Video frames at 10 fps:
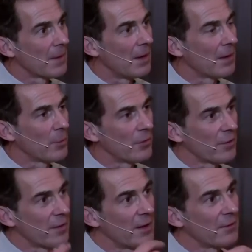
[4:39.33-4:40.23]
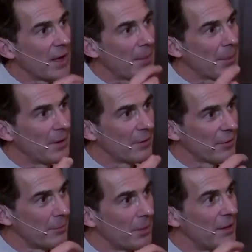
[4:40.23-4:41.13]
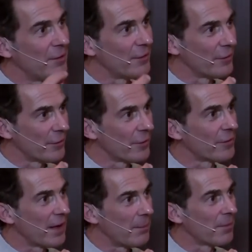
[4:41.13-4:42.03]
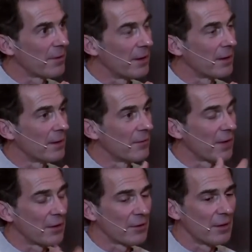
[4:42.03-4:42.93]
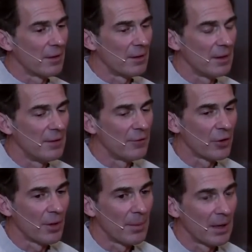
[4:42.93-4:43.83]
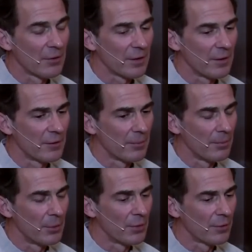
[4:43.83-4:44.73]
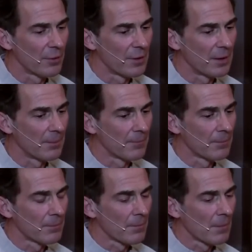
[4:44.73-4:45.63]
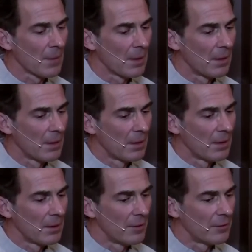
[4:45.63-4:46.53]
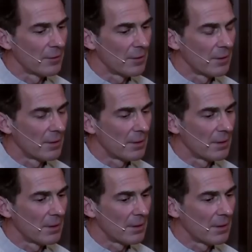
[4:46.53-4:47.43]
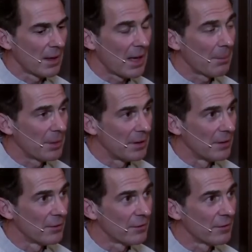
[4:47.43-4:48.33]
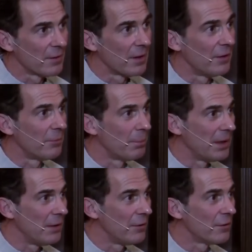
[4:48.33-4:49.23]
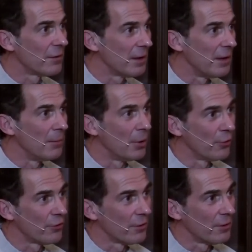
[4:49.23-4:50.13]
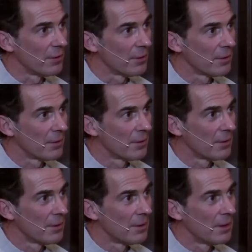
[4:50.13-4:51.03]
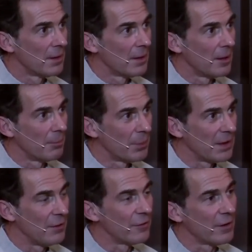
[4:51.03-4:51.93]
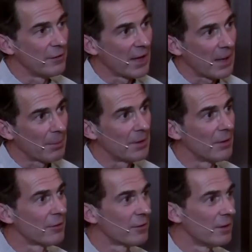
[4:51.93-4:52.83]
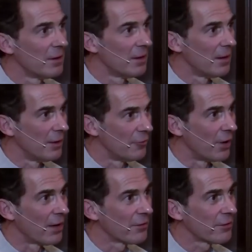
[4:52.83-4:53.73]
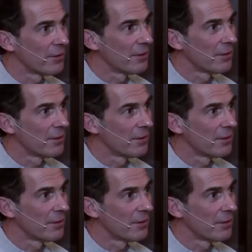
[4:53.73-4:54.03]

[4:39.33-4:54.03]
In other words, think of happiness and peace as the same thing. In fact, Yvonne Amar said this beautiful thing, that happiness is peace in motion and peace is happiness at rest.